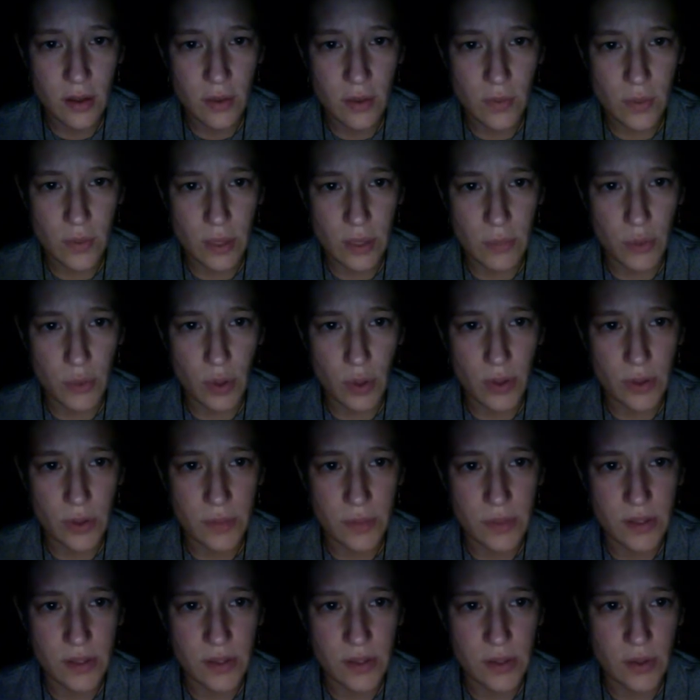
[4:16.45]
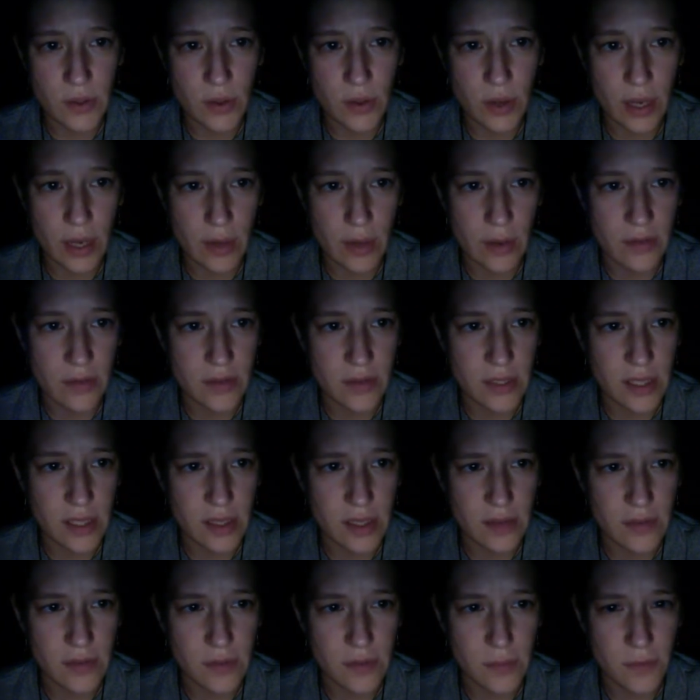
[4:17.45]
When I brought them to the door, however, none
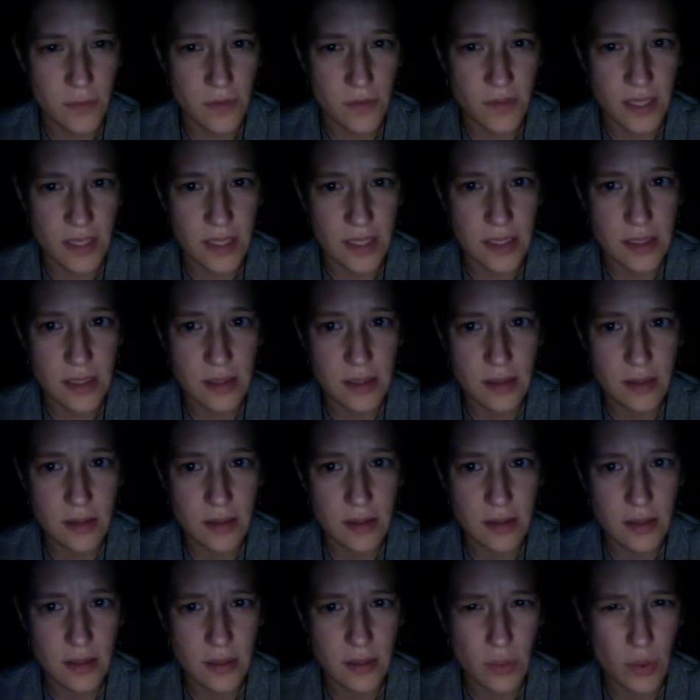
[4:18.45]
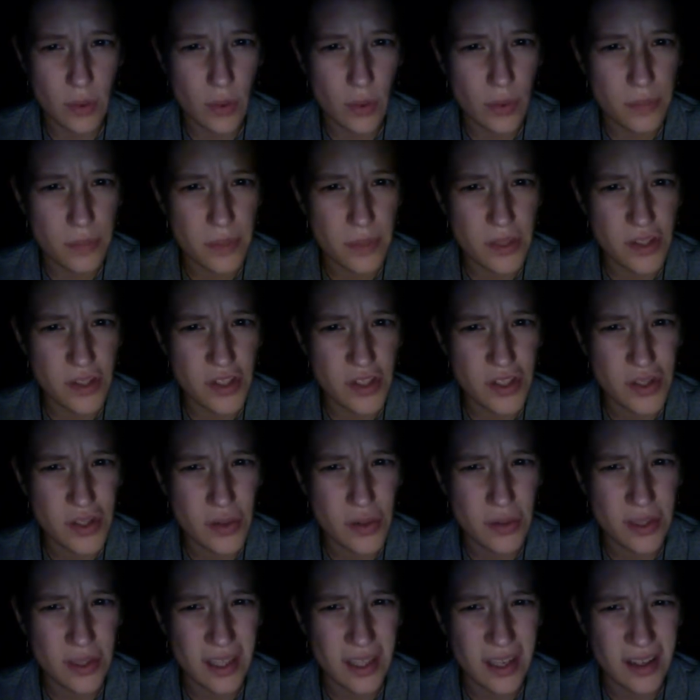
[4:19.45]
of them fit. They were all much
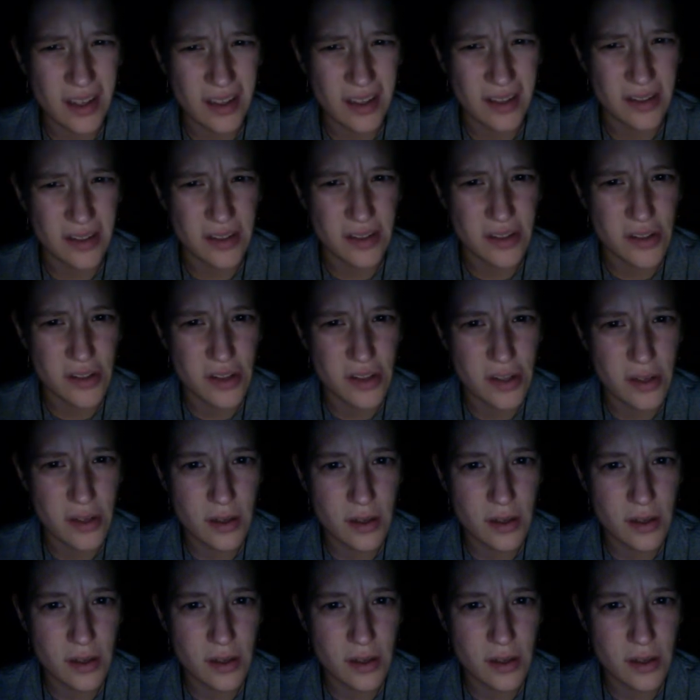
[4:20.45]
too large.